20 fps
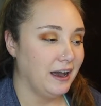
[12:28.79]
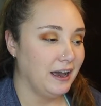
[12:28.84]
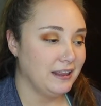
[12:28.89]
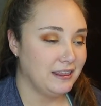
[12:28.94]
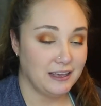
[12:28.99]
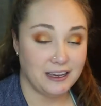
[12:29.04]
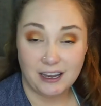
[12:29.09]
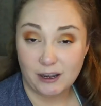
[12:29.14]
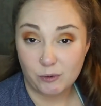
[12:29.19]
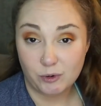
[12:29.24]
I
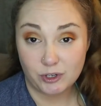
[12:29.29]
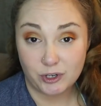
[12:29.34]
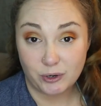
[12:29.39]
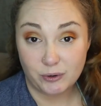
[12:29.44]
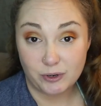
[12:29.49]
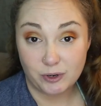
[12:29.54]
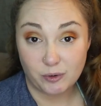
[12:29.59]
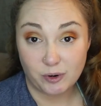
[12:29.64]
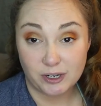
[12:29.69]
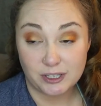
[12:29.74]
think I will
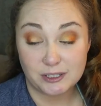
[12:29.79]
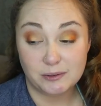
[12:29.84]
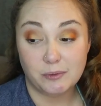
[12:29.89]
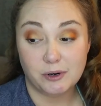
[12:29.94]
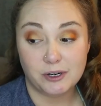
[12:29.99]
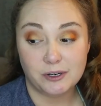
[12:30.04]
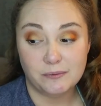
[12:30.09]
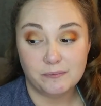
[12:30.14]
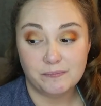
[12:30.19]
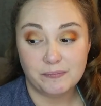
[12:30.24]
go into work
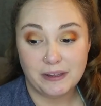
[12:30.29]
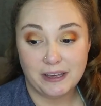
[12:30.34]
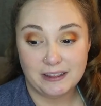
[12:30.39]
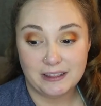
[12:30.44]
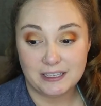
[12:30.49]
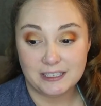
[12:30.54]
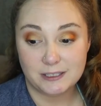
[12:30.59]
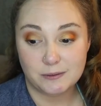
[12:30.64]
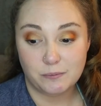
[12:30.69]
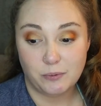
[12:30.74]
tomorrow.
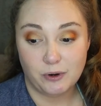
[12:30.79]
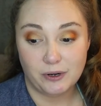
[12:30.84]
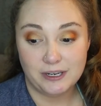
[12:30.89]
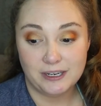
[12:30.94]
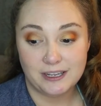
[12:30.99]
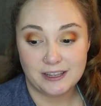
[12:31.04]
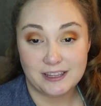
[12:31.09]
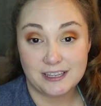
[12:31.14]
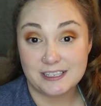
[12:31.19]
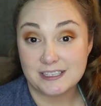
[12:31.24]
At this
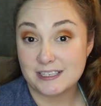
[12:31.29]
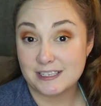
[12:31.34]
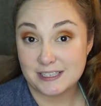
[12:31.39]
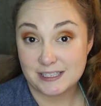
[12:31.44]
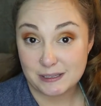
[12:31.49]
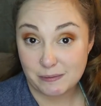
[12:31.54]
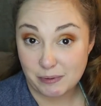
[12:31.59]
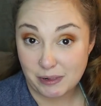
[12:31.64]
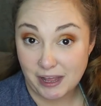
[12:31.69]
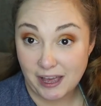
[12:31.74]
point, this
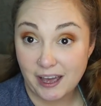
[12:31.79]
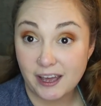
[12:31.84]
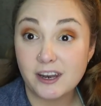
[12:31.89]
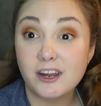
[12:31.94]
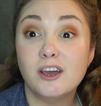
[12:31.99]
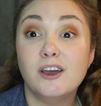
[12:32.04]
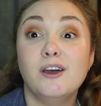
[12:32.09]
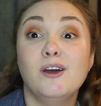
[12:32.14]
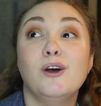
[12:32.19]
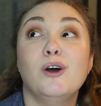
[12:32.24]
is the
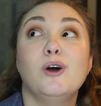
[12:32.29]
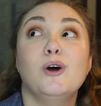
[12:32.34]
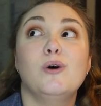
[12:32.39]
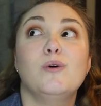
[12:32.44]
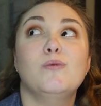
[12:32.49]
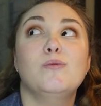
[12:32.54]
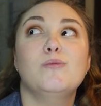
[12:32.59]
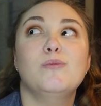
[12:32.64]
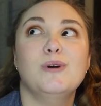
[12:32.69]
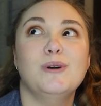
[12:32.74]
plan
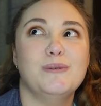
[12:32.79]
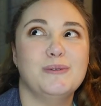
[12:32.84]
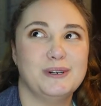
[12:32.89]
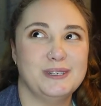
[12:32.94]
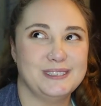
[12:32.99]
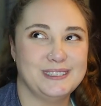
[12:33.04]
we will